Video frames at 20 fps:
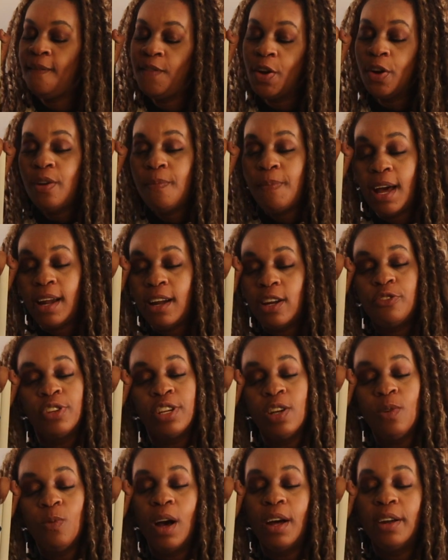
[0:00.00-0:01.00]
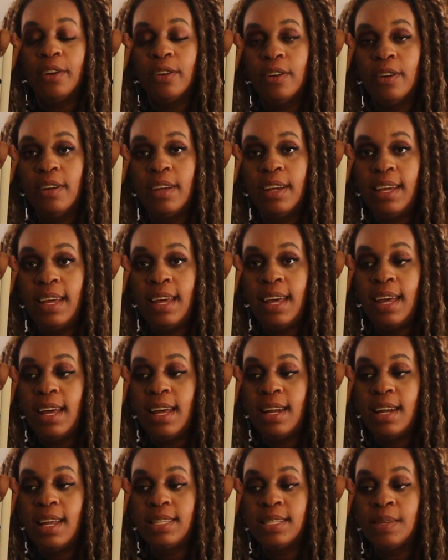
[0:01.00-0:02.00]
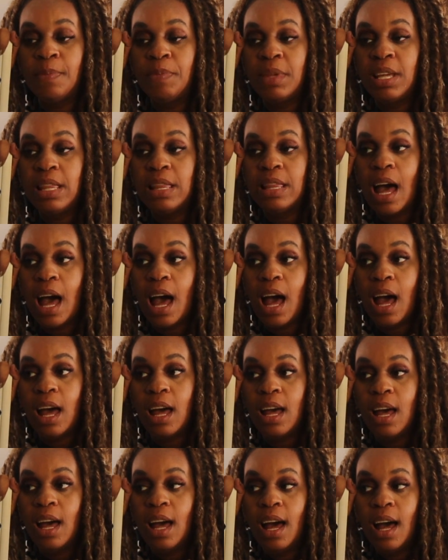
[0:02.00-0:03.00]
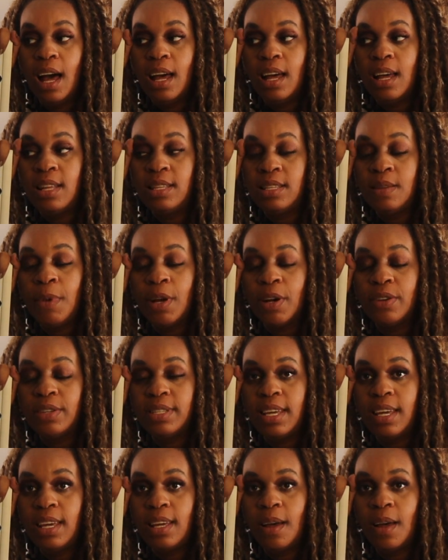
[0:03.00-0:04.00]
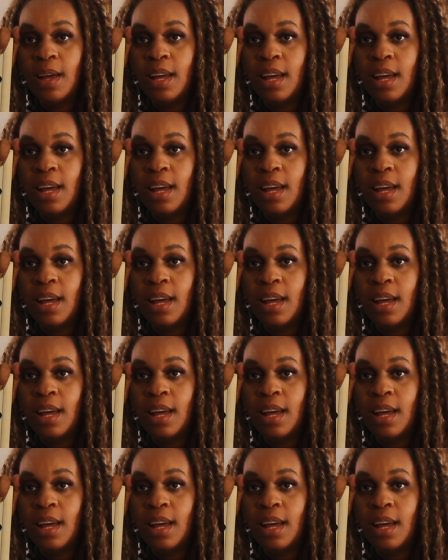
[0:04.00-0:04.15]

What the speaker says: very bad at drinking water, and it's something that it's embarrassing.